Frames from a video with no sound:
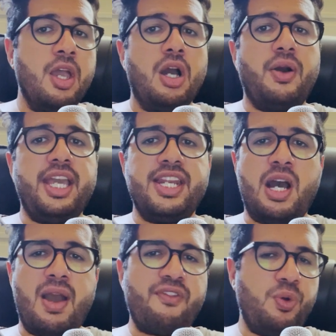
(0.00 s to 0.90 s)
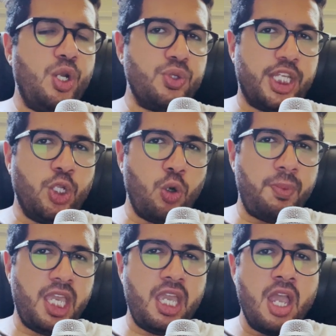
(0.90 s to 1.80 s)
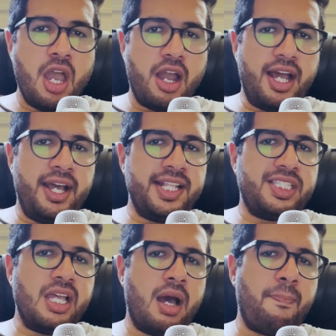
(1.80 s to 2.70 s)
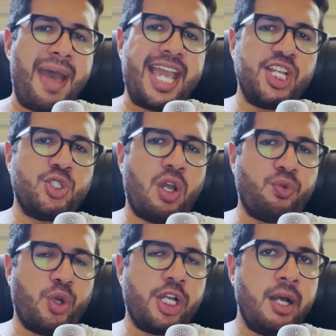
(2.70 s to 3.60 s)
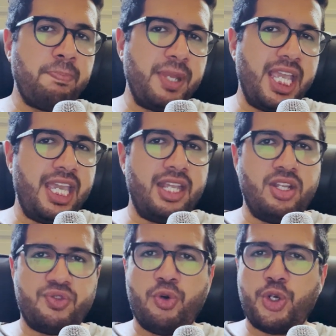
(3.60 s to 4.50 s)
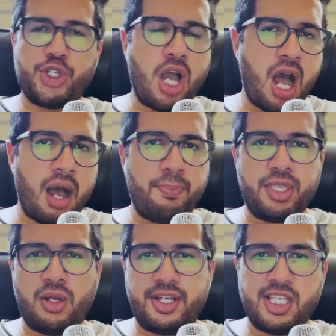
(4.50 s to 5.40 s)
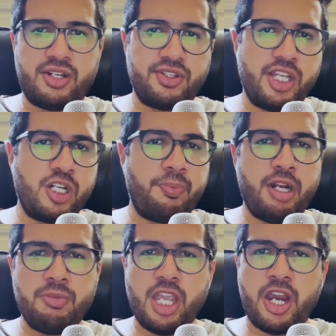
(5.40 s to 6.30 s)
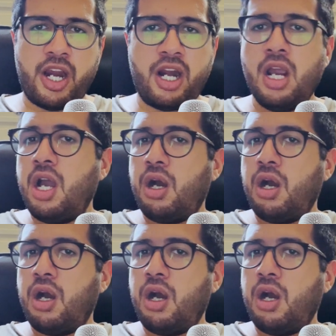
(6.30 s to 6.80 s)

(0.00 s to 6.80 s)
Okay, now everyone knows Adobe. It's the package software company. It does Photoshop, you know, etc. Premiere.